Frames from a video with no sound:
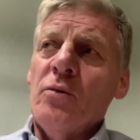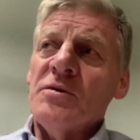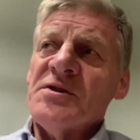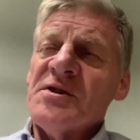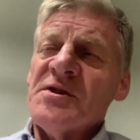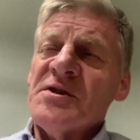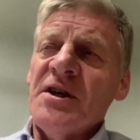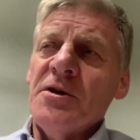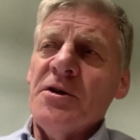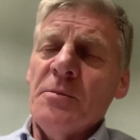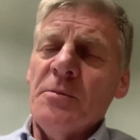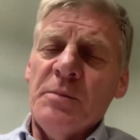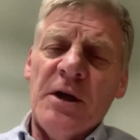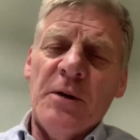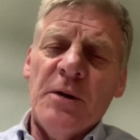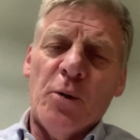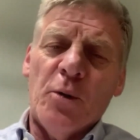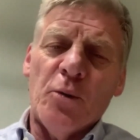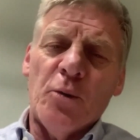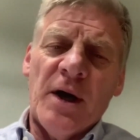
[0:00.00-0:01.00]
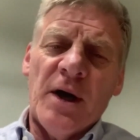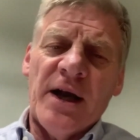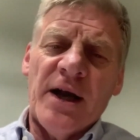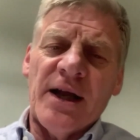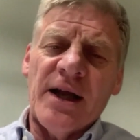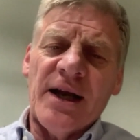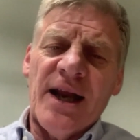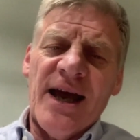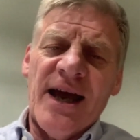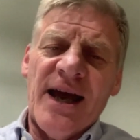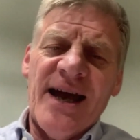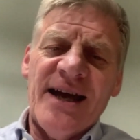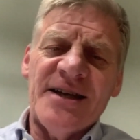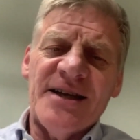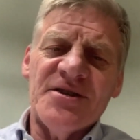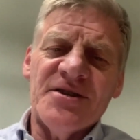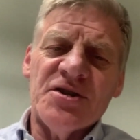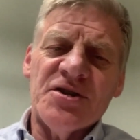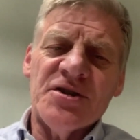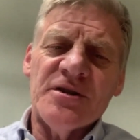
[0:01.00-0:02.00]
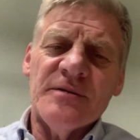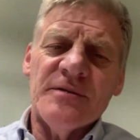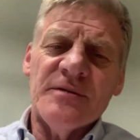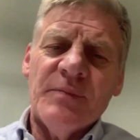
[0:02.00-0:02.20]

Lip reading: senior people running large